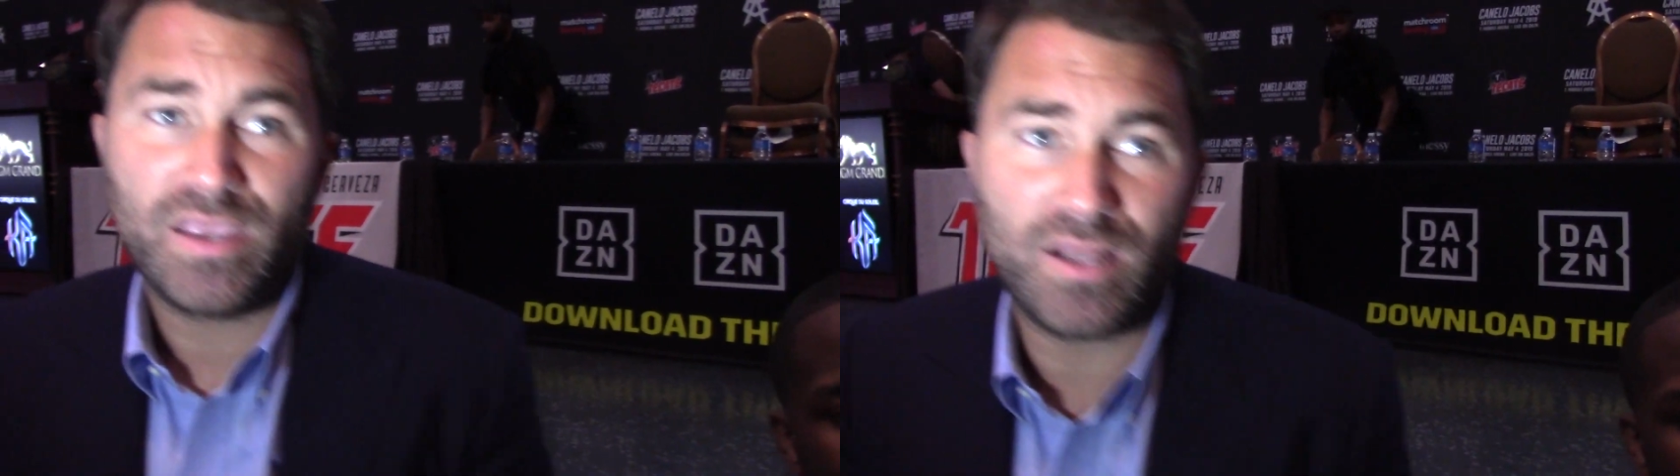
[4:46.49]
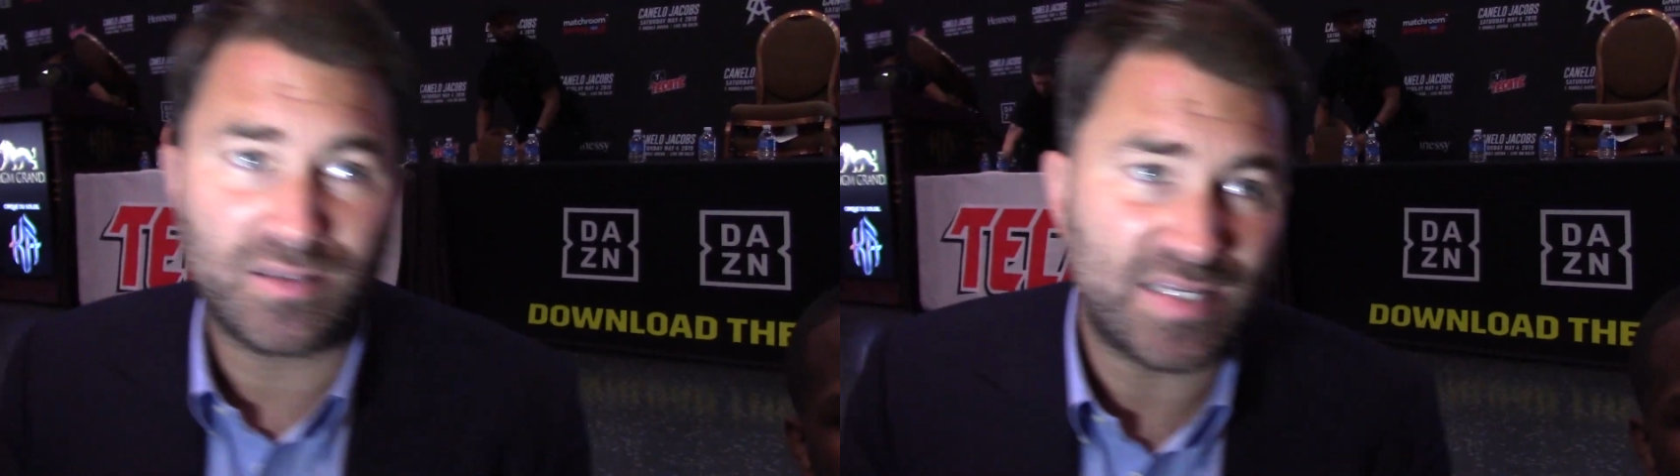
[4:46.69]

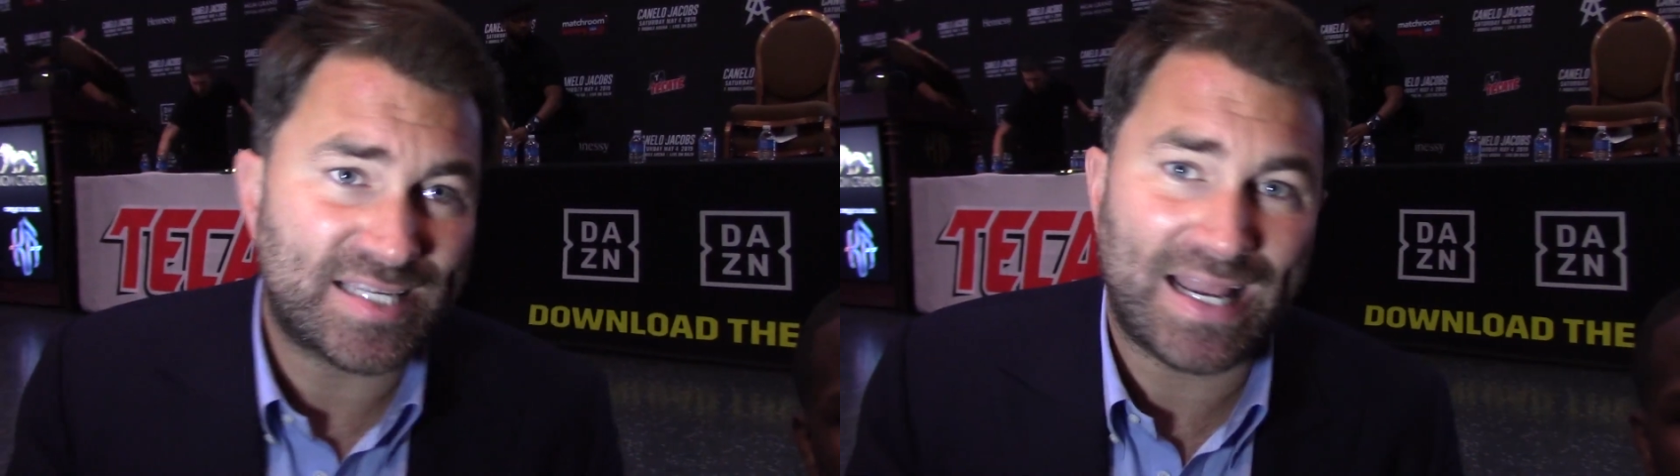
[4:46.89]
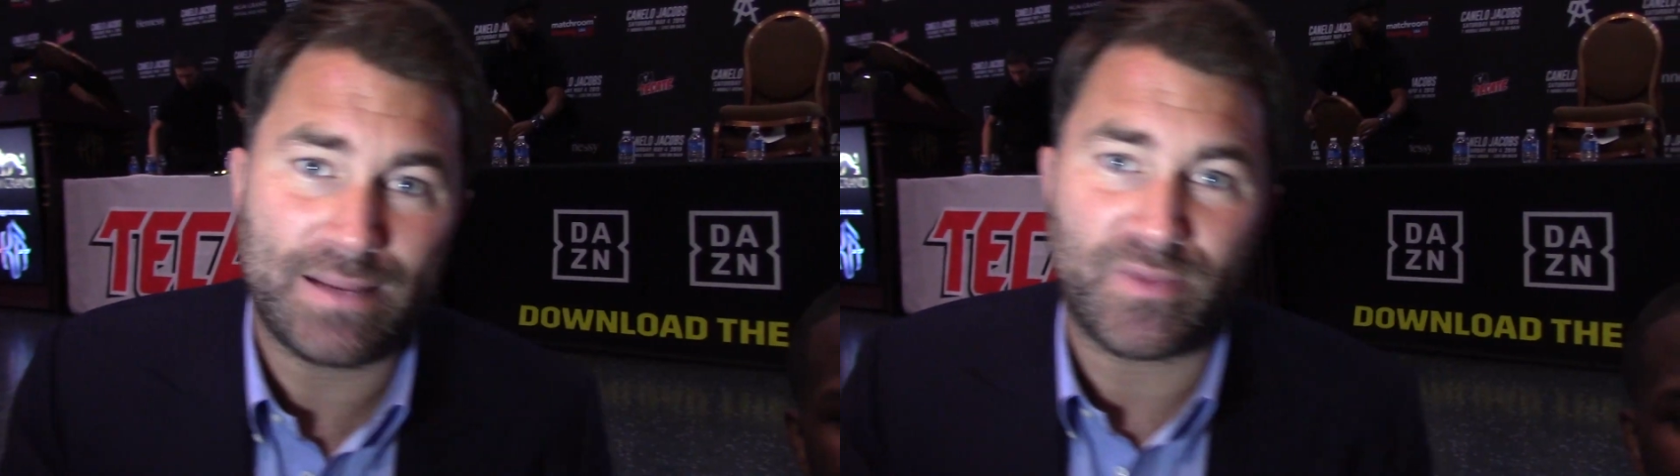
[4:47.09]
You know, I did
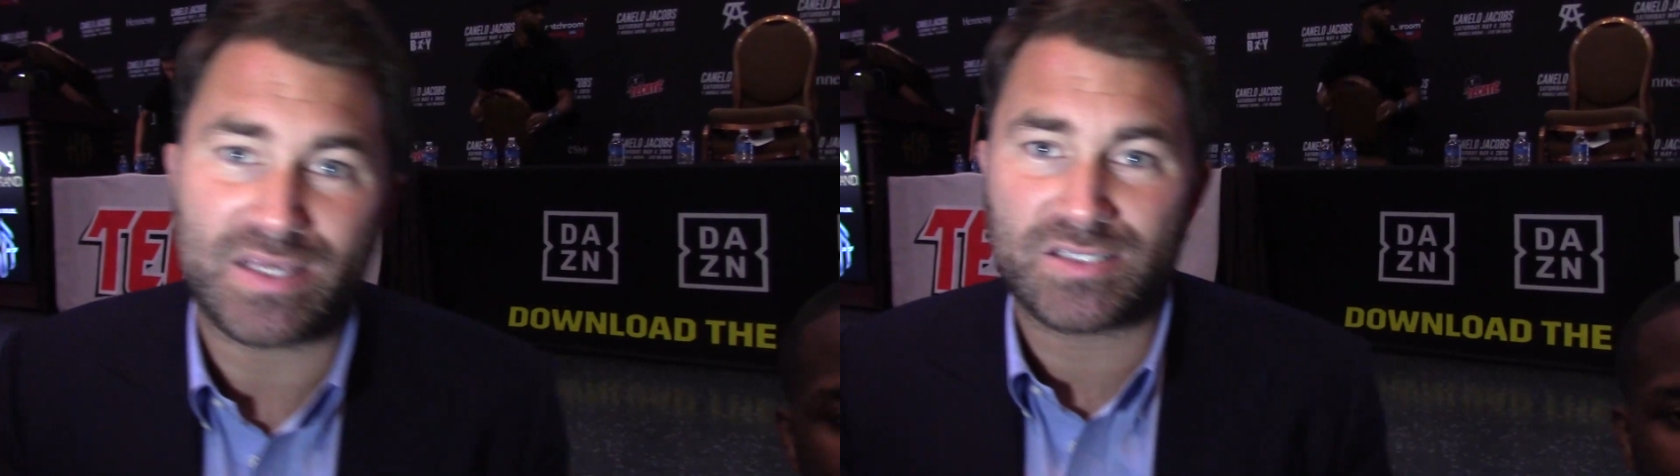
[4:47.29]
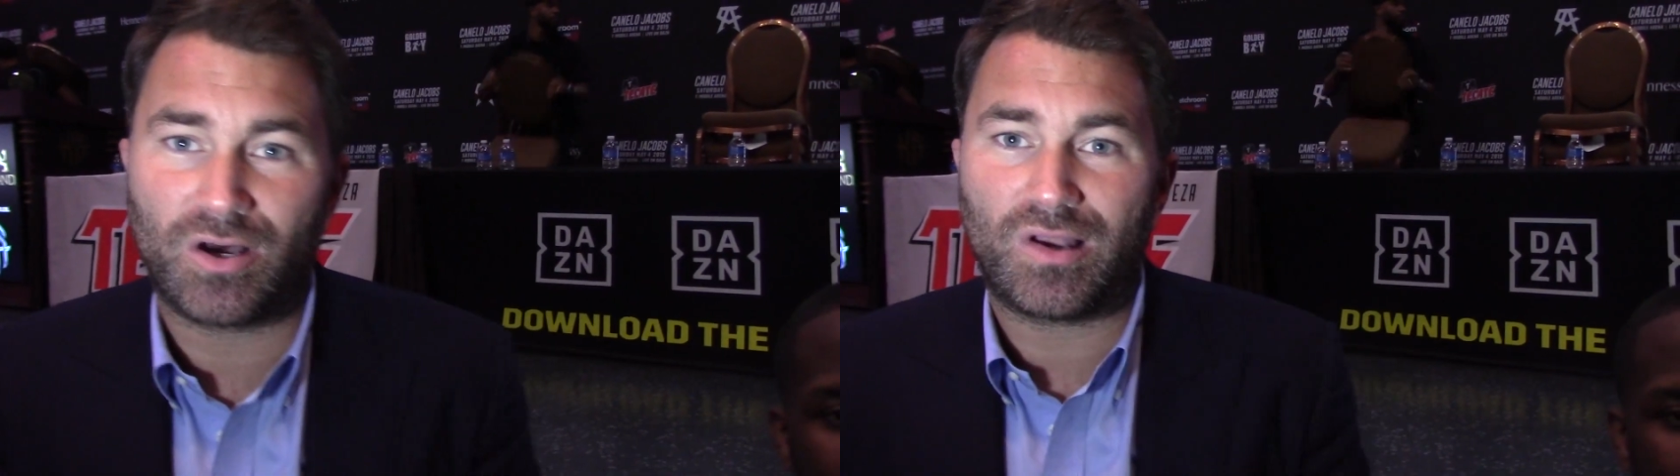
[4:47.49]
tell him that
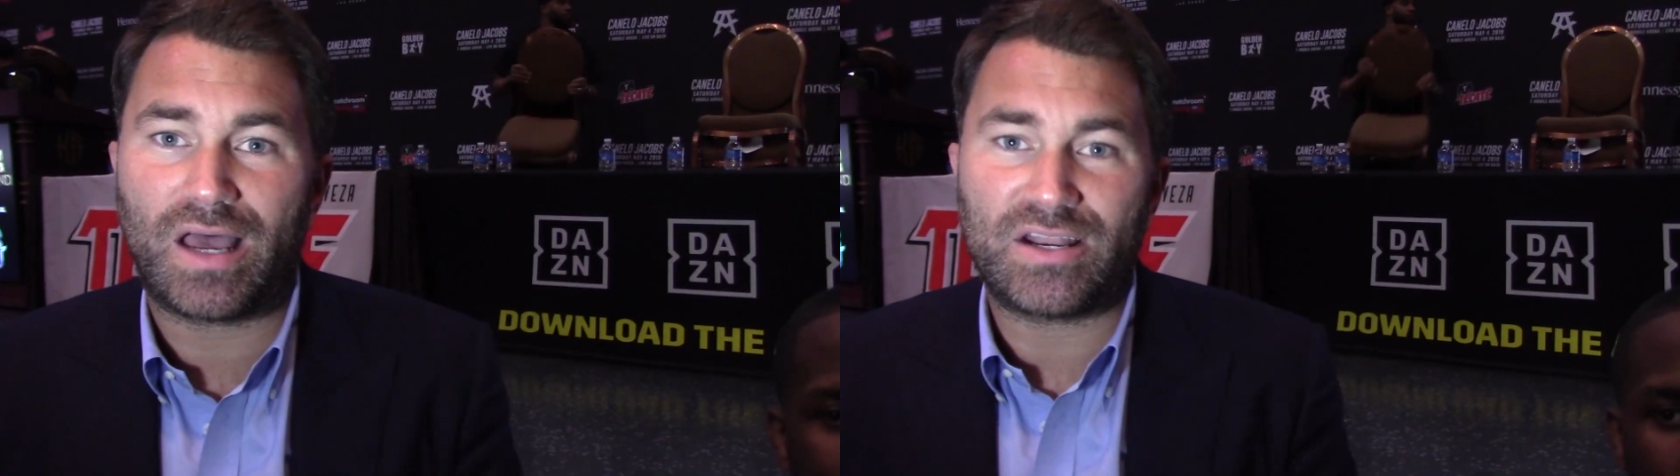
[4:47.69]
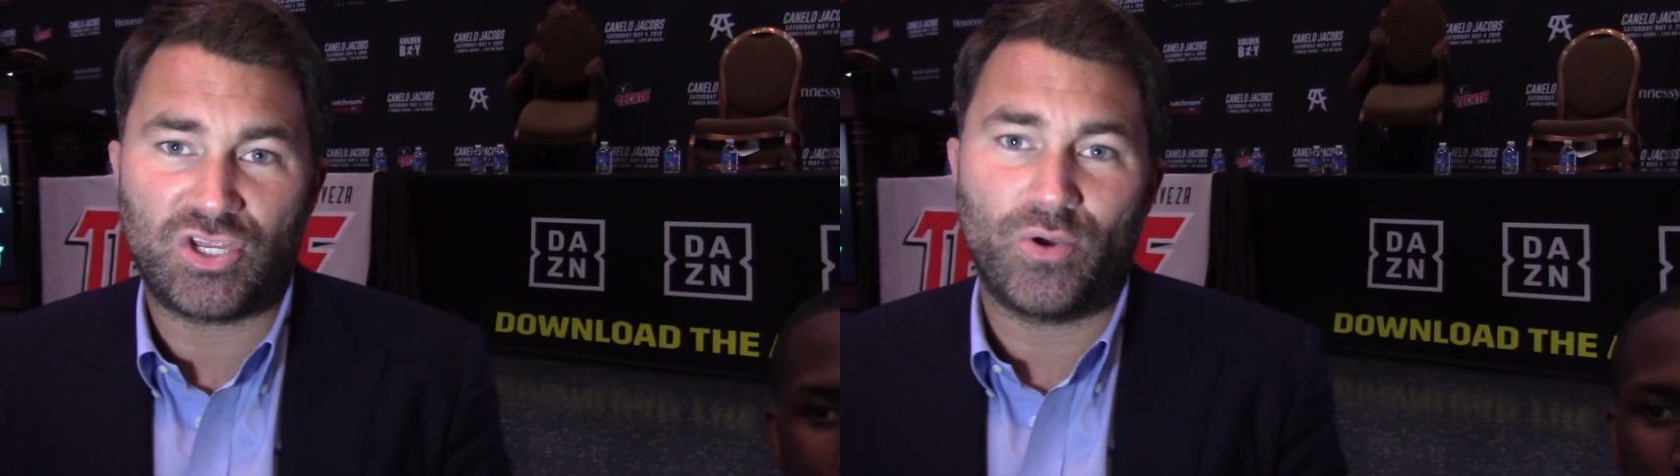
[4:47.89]
it's not
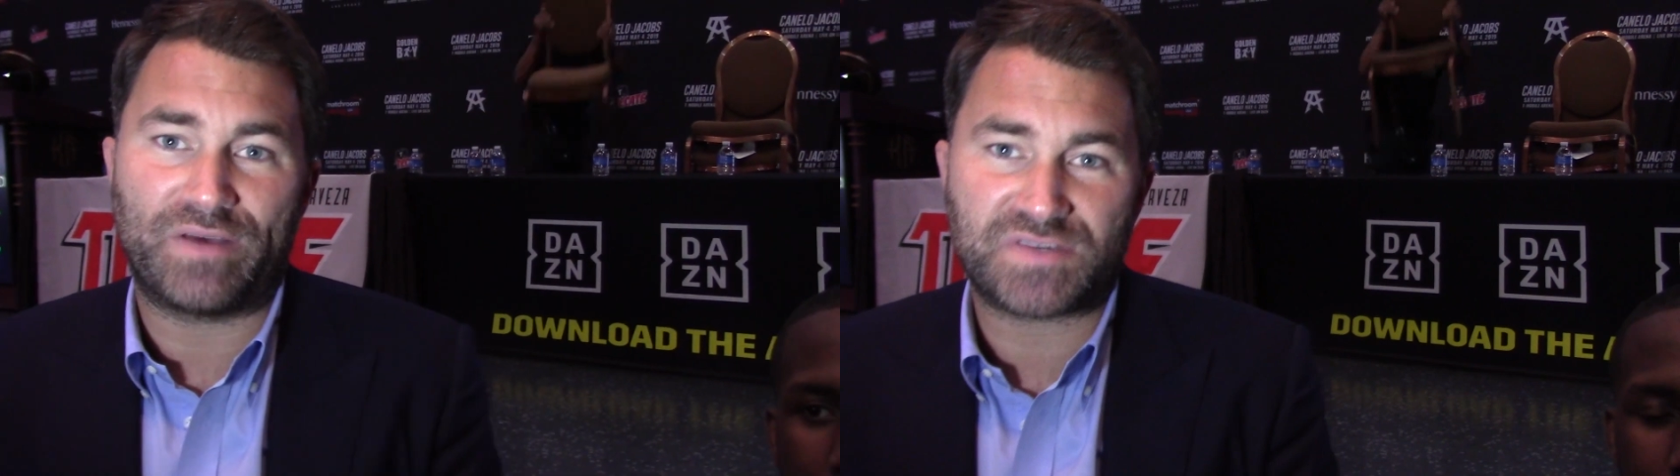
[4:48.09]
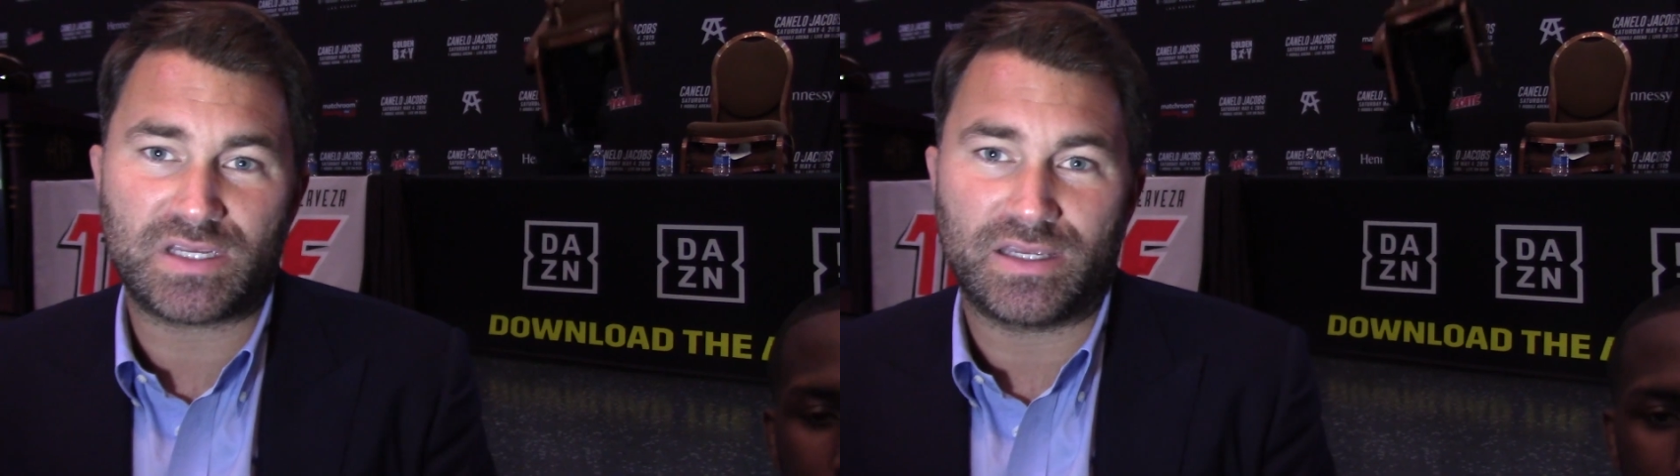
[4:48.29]
like the
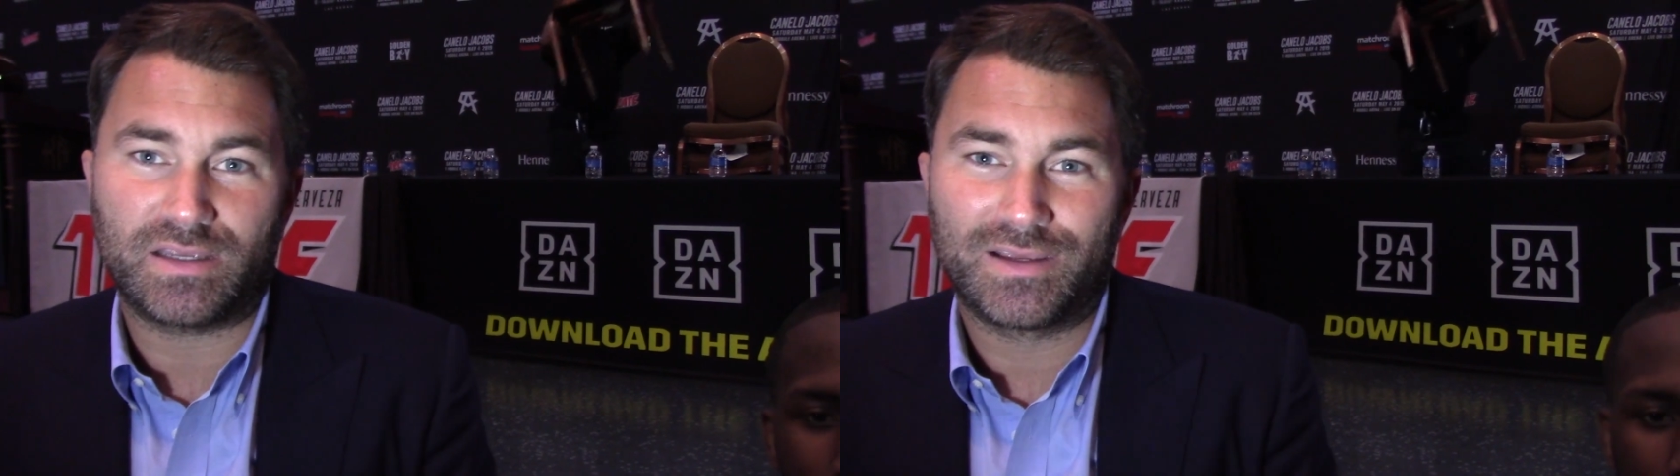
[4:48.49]
UFC.